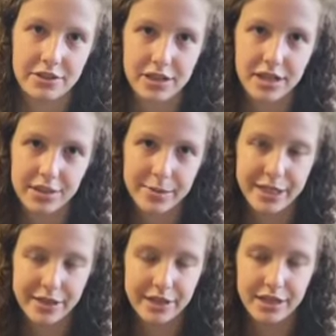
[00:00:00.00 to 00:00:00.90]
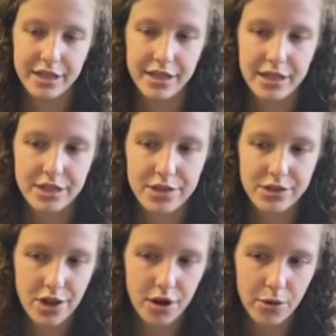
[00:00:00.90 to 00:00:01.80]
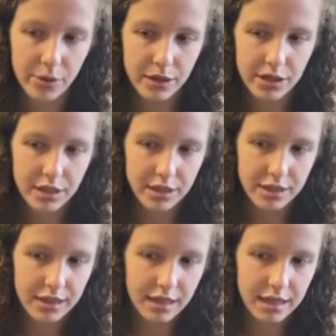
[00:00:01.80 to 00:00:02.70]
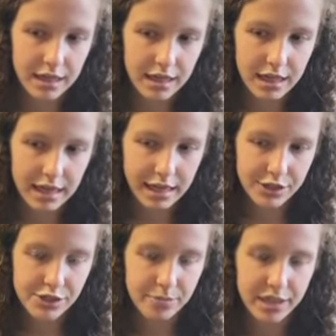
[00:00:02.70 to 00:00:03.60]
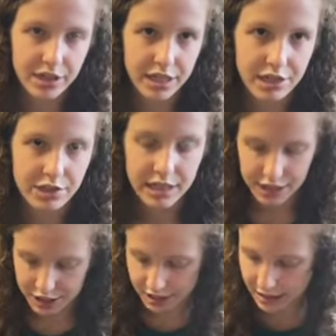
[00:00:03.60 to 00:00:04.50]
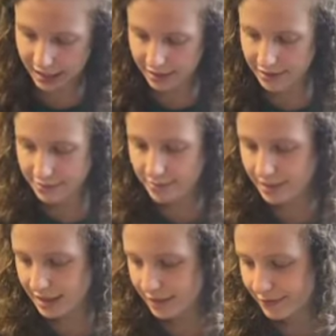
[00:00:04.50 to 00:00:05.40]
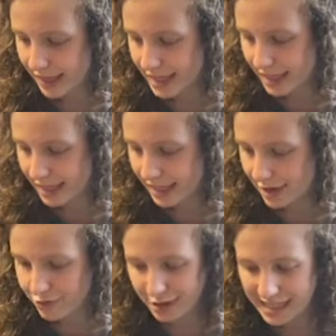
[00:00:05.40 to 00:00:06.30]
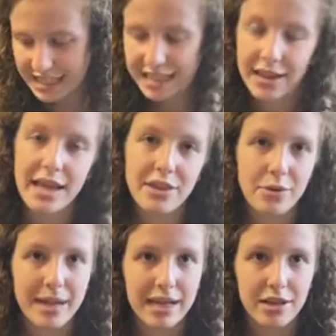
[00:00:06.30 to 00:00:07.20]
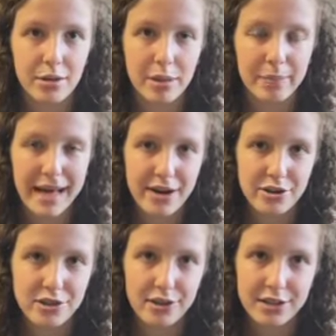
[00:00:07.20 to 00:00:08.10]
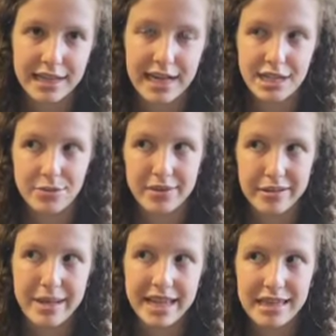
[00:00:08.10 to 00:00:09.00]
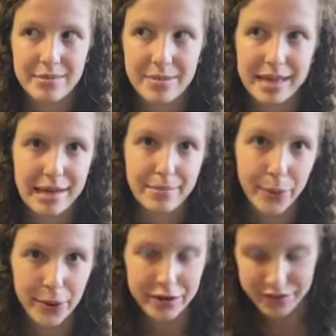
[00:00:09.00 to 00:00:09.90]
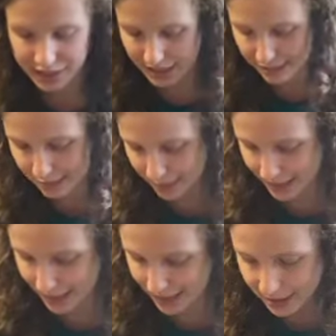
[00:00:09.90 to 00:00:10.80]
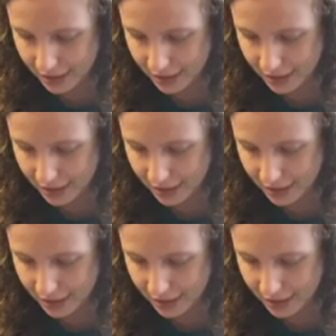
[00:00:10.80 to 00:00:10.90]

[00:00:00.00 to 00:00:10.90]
color work, so it should be a good introduction. I'm finding that I really like the way color work patterns look, and I just want to make them. I'm getting bored of just the plain